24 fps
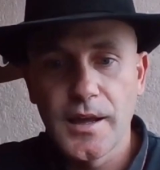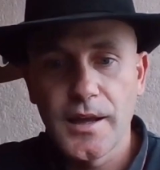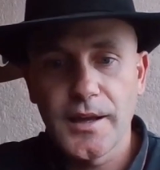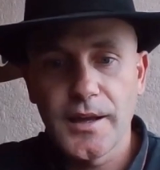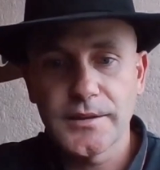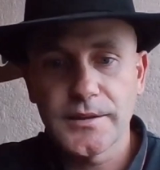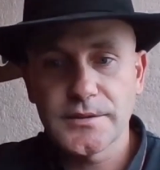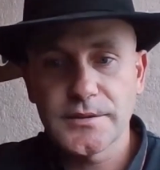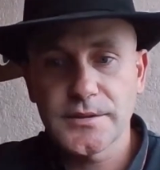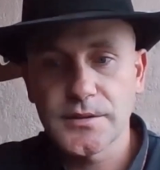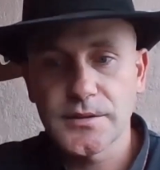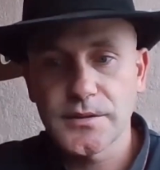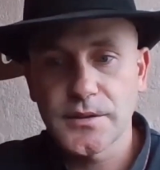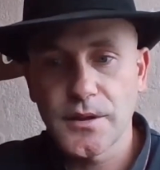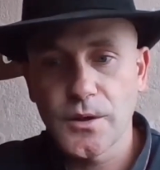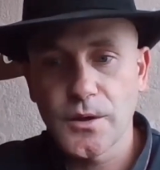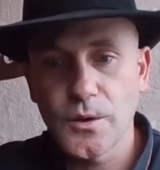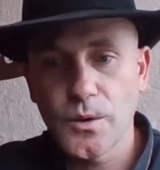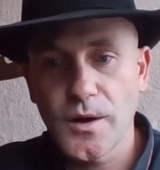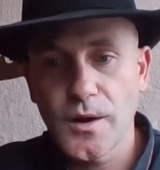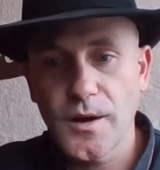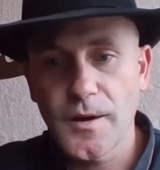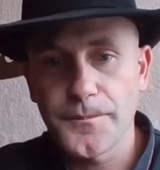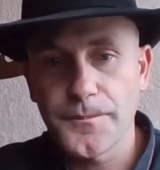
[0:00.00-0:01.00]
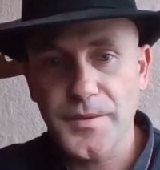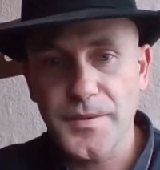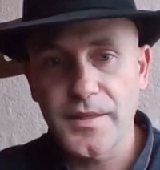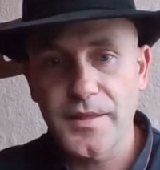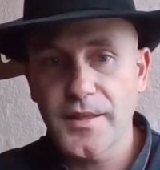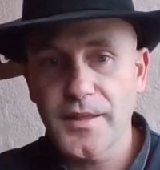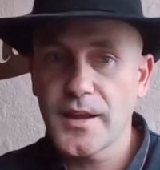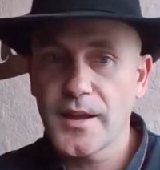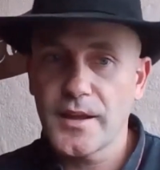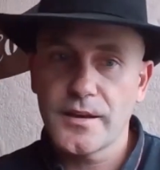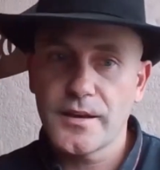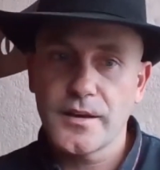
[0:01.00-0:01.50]
And so,
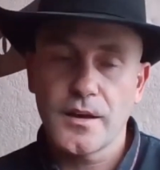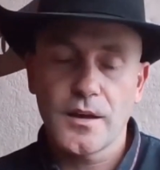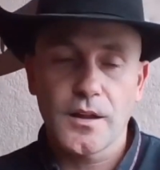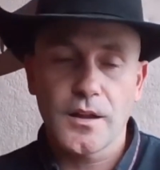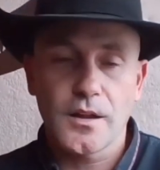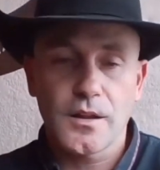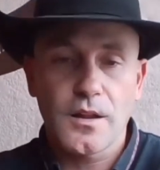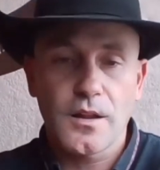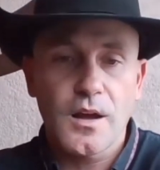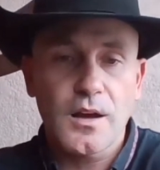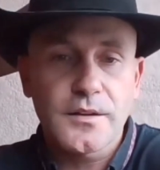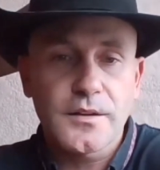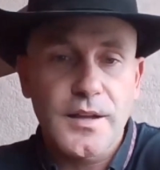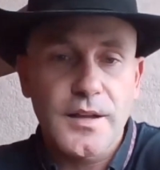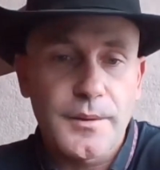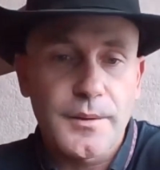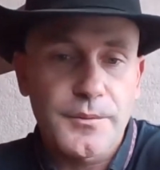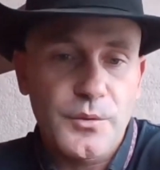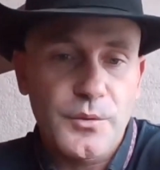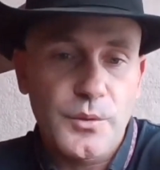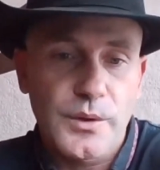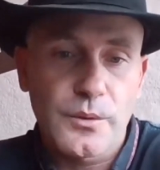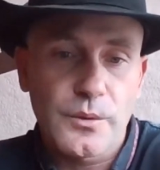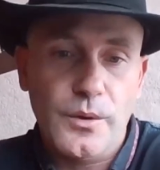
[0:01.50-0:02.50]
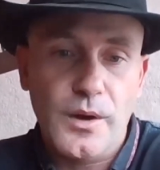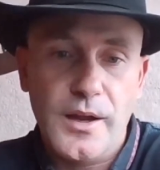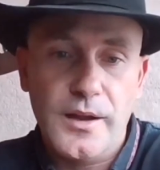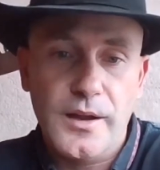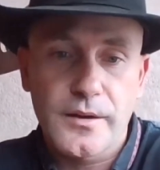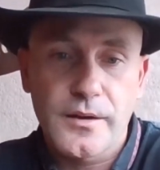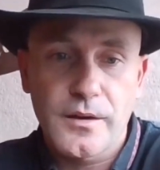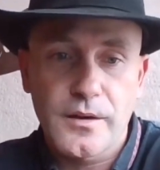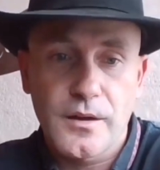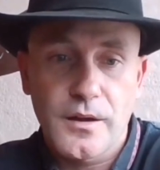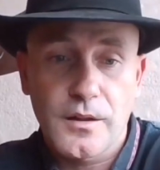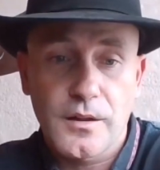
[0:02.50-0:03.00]
and then a lot of times
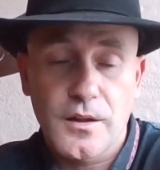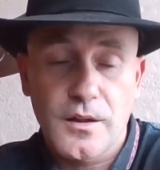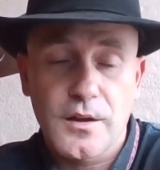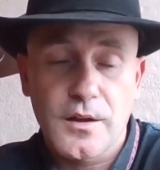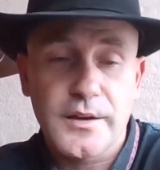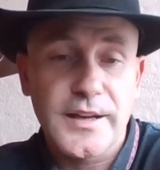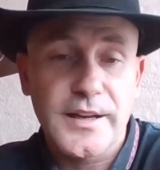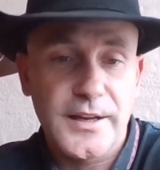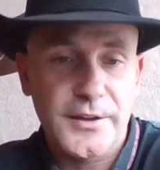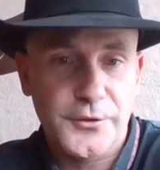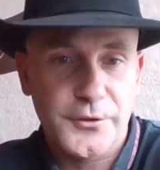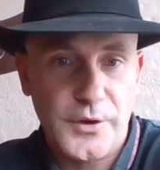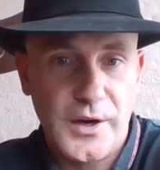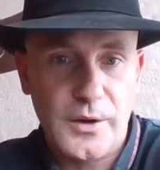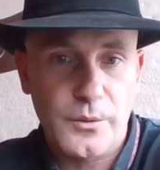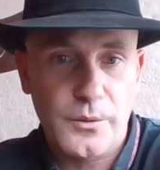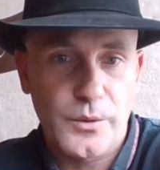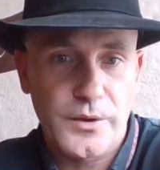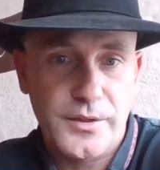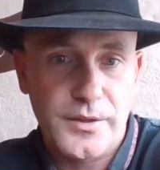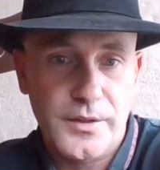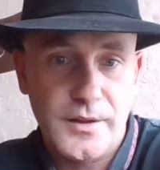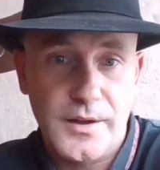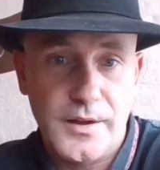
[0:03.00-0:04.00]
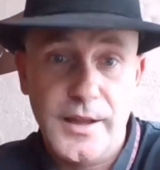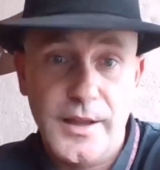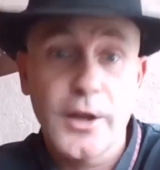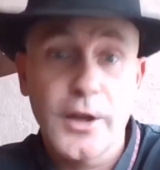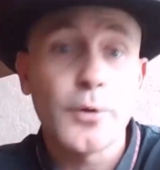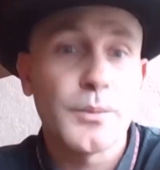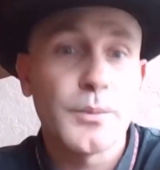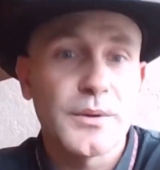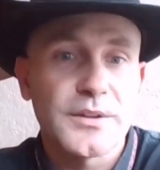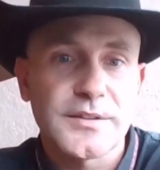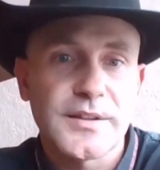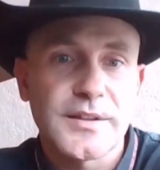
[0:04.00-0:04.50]
a lot of guys ride with
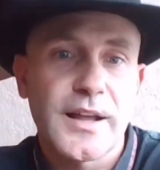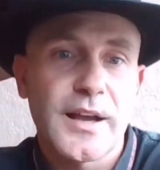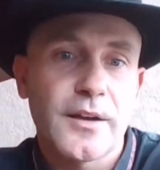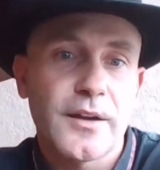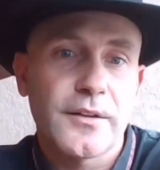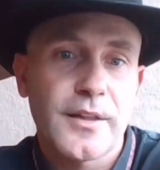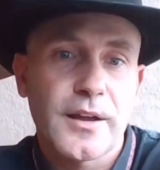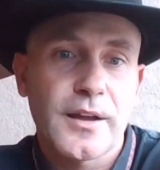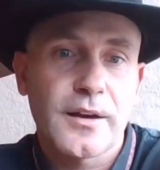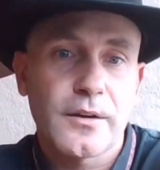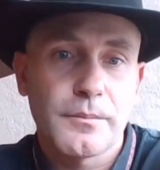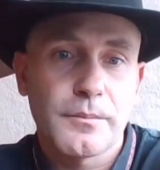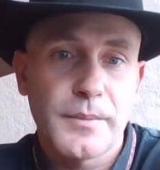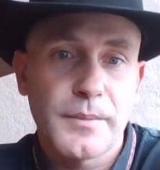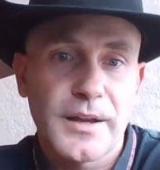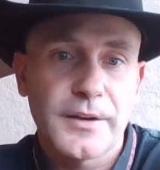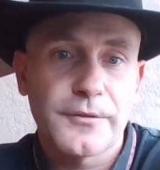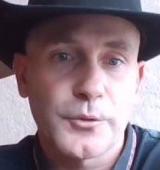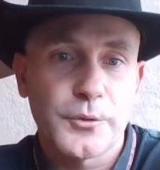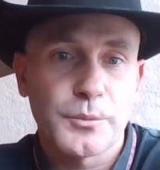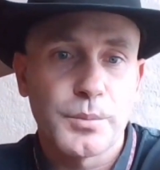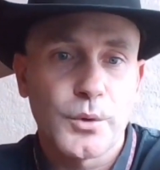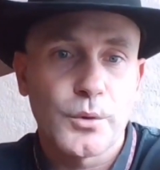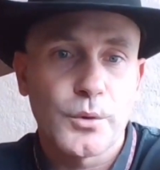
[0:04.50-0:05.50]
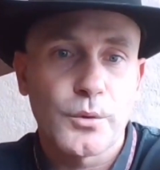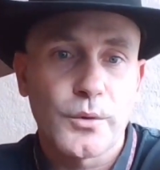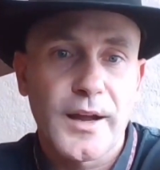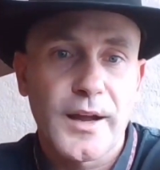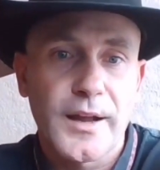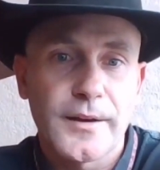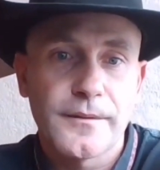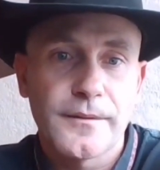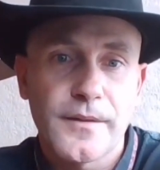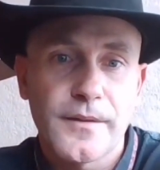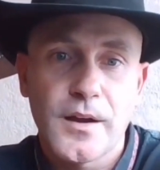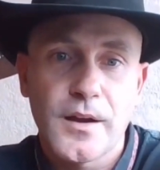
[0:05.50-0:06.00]
helmets now that are made for bull
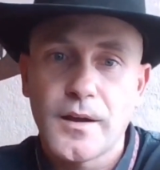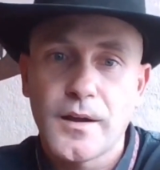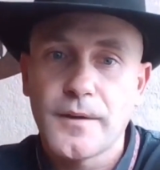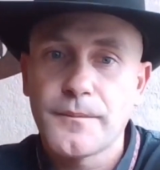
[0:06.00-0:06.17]
riding.